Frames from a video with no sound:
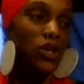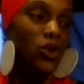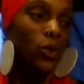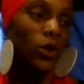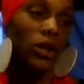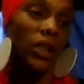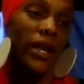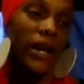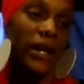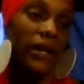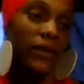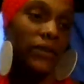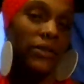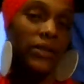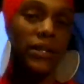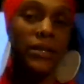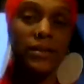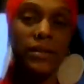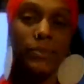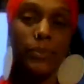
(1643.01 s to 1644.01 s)
like
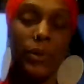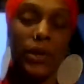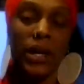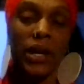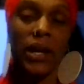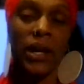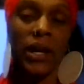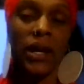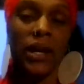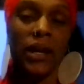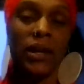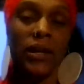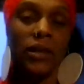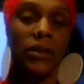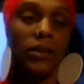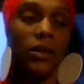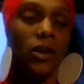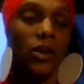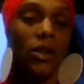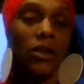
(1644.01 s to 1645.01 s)
this big, and
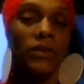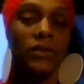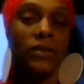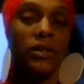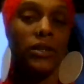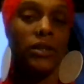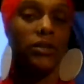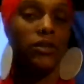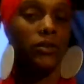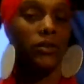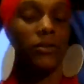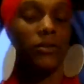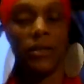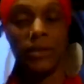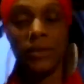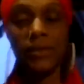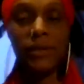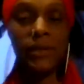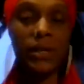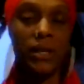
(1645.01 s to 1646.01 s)
then all of a sudden you're this
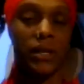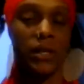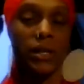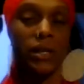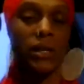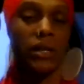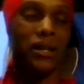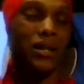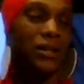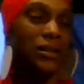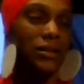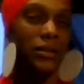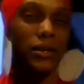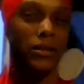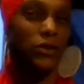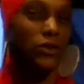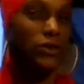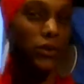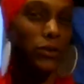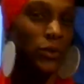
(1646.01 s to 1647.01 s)
skinny, and
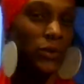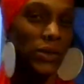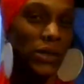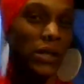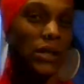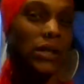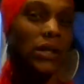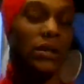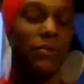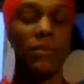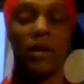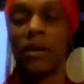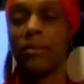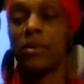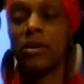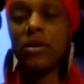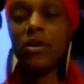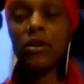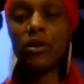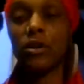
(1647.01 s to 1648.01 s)
it's too skinny. Maybe
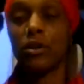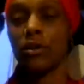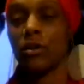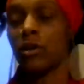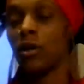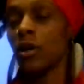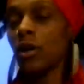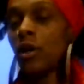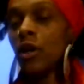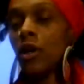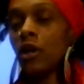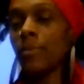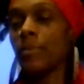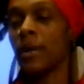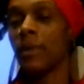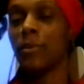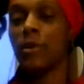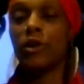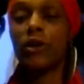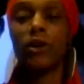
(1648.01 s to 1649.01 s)
you're
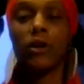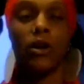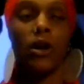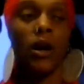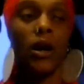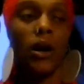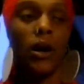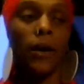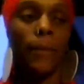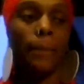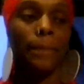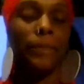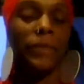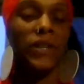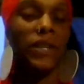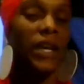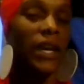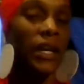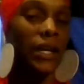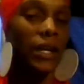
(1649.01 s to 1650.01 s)

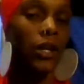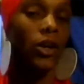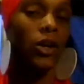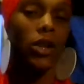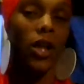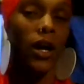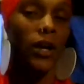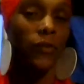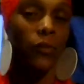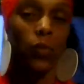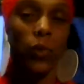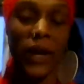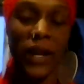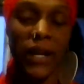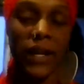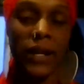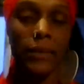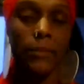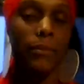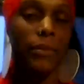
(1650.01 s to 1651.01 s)
gaining a lot of
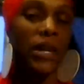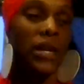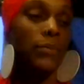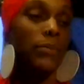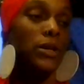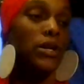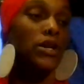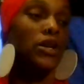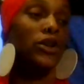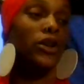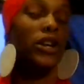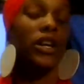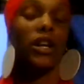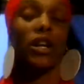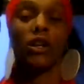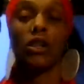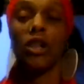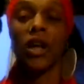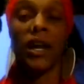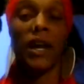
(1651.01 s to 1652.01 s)
weight. Maybe you're getting
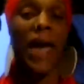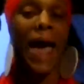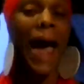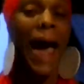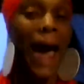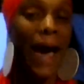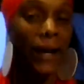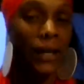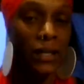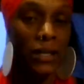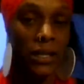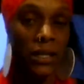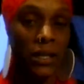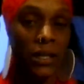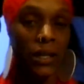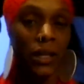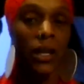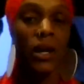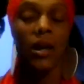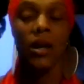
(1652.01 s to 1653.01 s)
a lot of
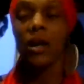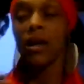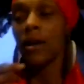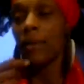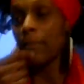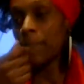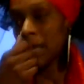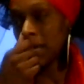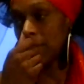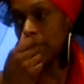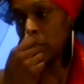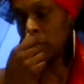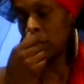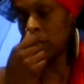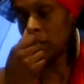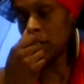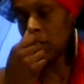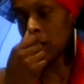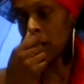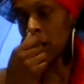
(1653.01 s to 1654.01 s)
acne. Maybe